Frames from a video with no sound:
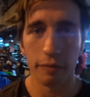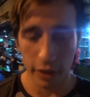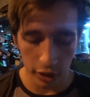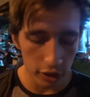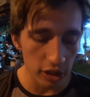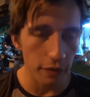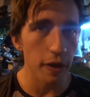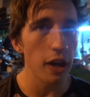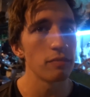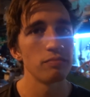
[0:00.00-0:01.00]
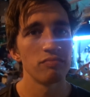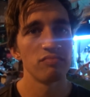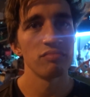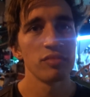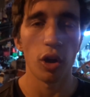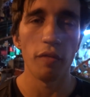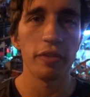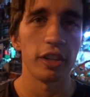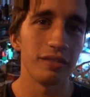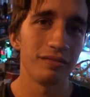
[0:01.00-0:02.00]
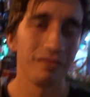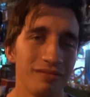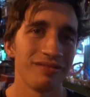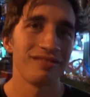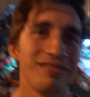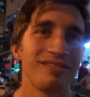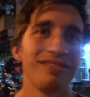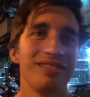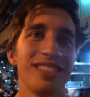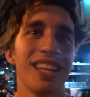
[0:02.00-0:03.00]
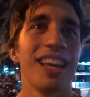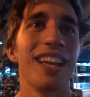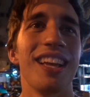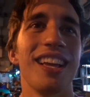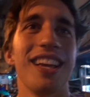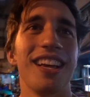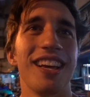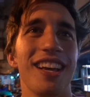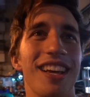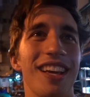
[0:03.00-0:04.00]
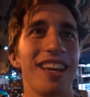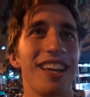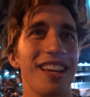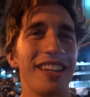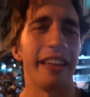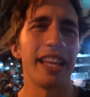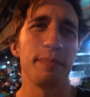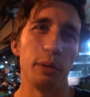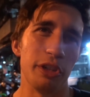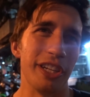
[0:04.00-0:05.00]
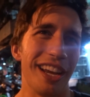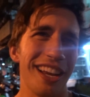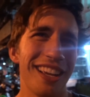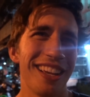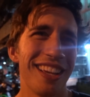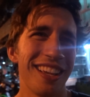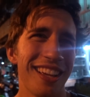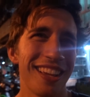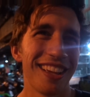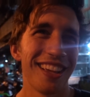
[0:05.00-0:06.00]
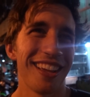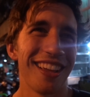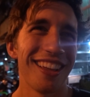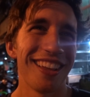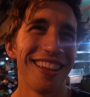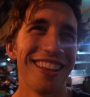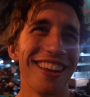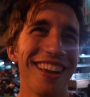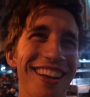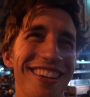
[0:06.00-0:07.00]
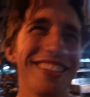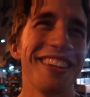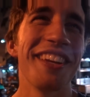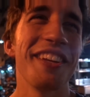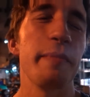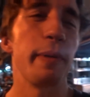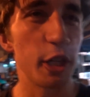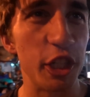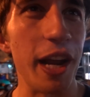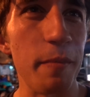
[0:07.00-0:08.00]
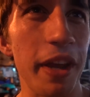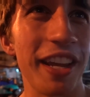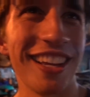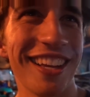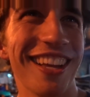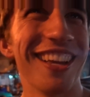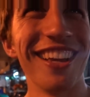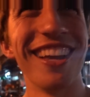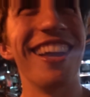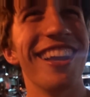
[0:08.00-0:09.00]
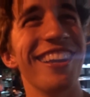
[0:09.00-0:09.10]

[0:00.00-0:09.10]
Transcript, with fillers: Feeling good so far. Feeling good. Confident. All right. Well, you're going to be eating bull dick. No, that's bullshit. Nope, not bullshit, bull dick. You're bullshitting me. You heard me right?